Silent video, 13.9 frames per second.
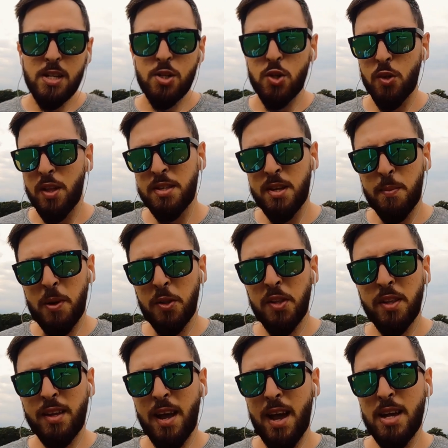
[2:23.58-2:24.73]
So that's about
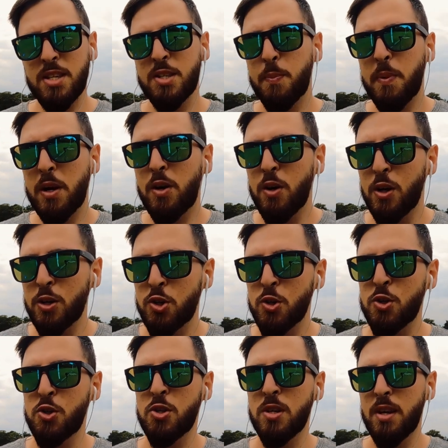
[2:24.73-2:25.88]
it guys, be
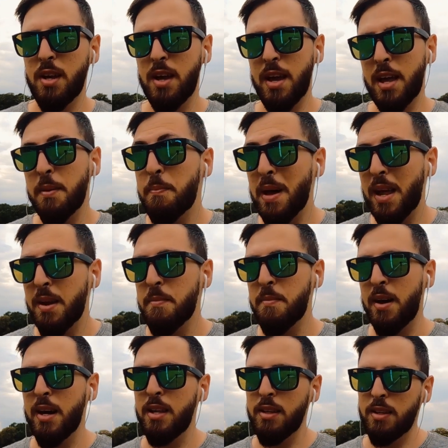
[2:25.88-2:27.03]
cautious. And bear in
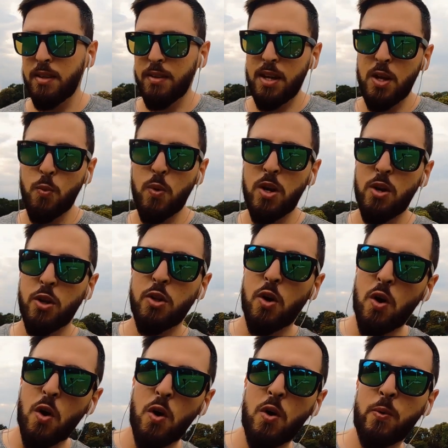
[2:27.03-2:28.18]
mind, it will not
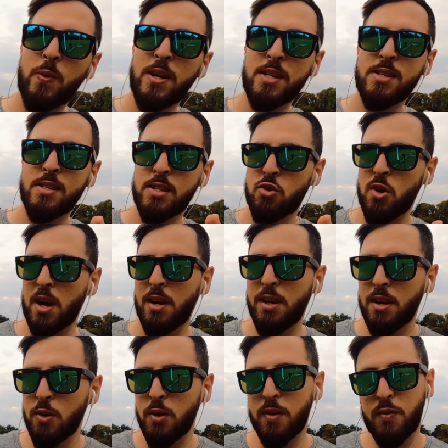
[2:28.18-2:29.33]
always
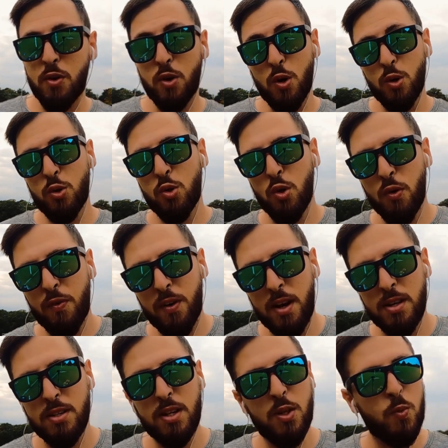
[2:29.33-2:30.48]
tracking you. If you go too
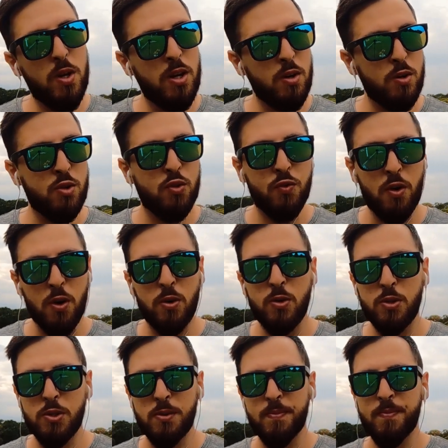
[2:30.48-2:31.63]
fast, it will lose
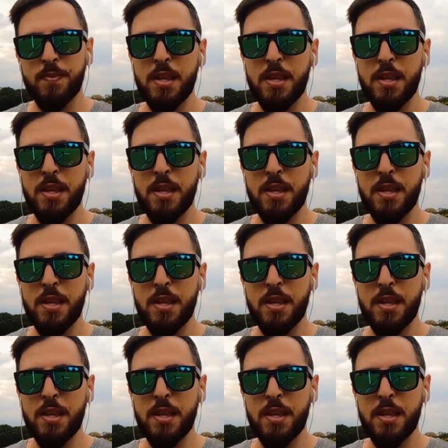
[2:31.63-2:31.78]
focus.